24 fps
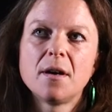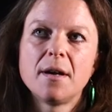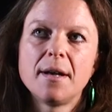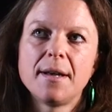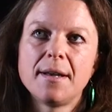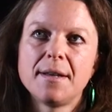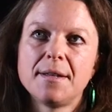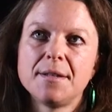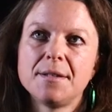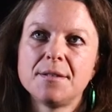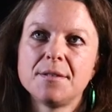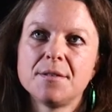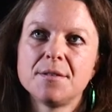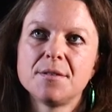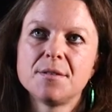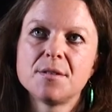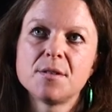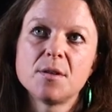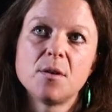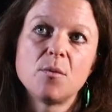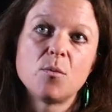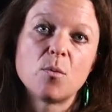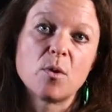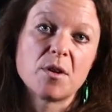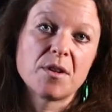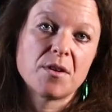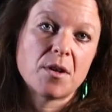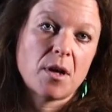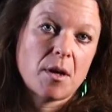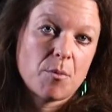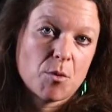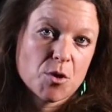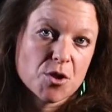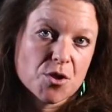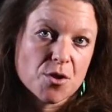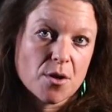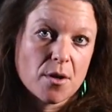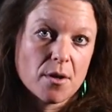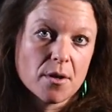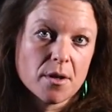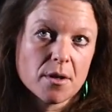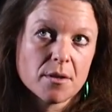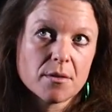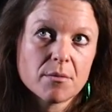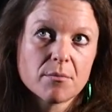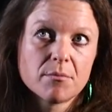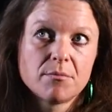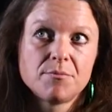and whether I'm on
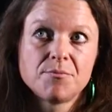target.